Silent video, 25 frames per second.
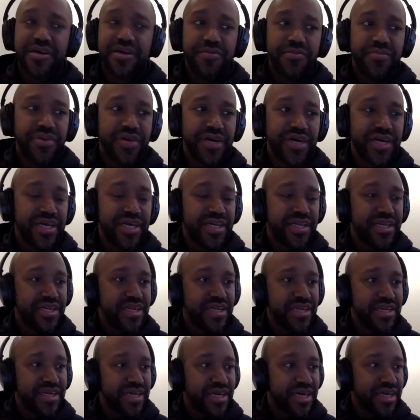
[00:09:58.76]
But
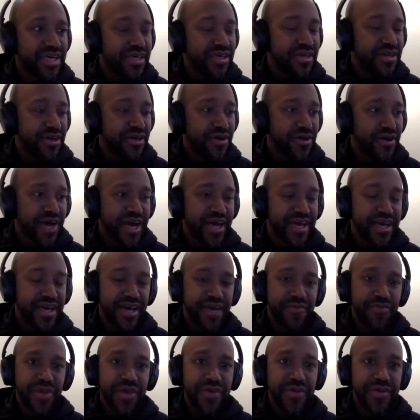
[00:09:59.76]

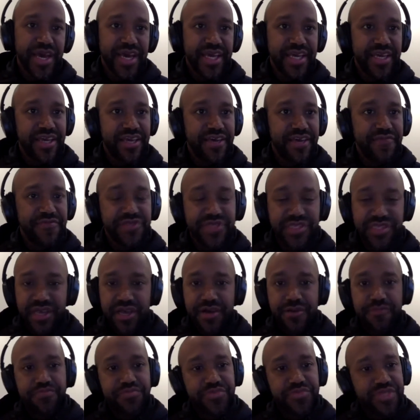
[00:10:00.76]
maybe I can give
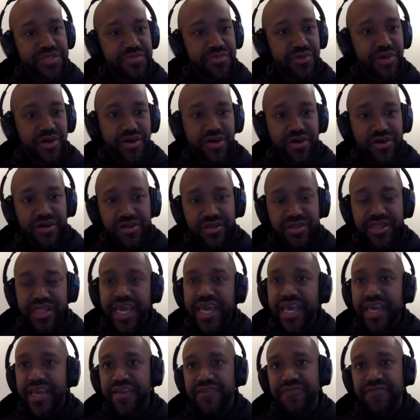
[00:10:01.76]
some small
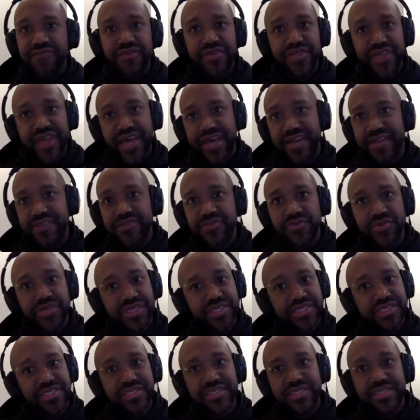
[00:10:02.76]
lane for that in
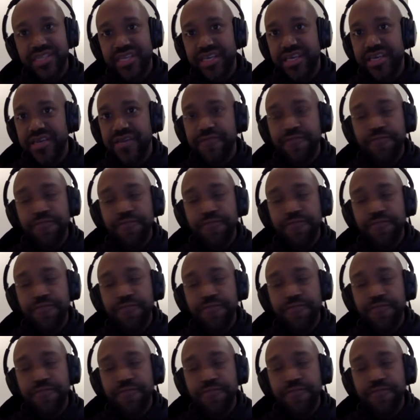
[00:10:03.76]
2016.